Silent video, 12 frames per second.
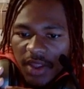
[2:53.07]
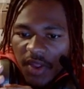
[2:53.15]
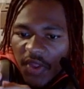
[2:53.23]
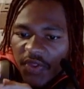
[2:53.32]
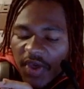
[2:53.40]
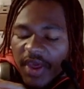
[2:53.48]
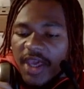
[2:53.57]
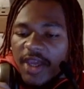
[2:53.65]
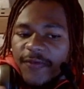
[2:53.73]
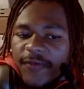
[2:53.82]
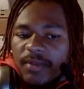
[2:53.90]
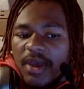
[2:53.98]
the
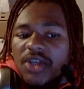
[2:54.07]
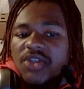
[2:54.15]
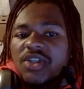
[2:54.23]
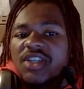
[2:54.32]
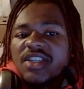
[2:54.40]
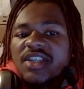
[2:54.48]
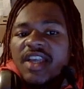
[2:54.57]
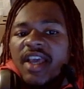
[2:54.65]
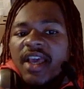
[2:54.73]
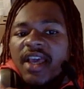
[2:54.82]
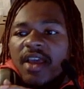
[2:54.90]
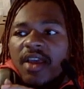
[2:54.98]
information
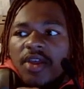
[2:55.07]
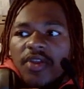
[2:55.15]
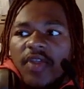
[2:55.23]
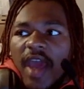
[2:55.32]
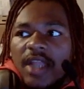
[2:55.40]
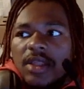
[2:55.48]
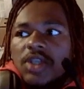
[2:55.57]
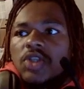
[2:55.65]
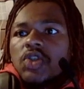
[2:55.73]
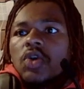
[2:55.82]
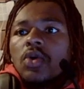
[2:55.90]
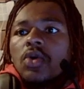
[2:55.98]
that the
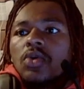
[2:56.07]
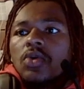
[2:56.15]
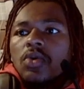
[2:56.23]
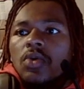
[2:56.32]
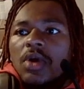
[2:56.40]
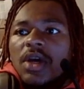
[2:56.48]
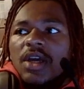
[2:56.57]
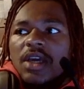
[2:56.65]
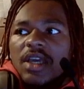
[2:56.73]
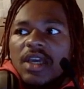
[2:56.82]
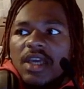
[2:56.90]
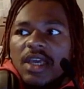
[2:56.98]
soul
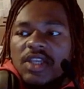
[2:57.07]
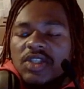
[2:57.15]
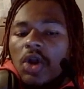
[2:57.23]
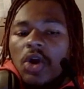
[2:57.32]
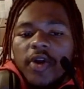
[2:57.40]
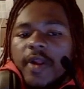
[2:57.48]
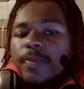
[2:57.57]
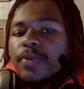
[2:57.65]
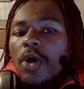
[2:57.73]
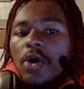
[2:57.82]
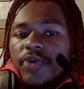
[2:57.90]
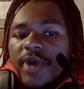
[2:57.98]
is already
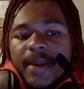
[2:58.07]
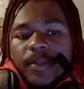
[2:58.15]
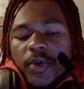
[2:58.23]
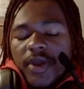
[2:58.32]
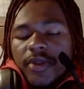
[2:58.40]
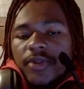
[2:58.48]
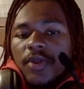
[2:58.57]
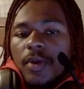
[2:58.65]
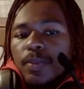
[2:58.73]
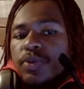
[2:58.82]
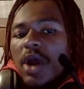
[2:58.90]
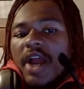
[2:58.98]
programmed with
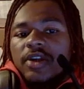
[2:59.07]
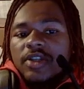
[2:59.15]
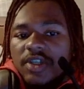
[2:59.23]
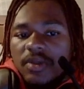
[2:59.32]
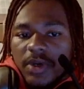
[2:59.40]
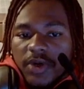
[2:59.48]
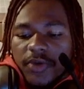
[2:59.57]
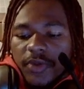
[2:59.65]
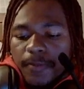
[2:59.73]
prior to birth,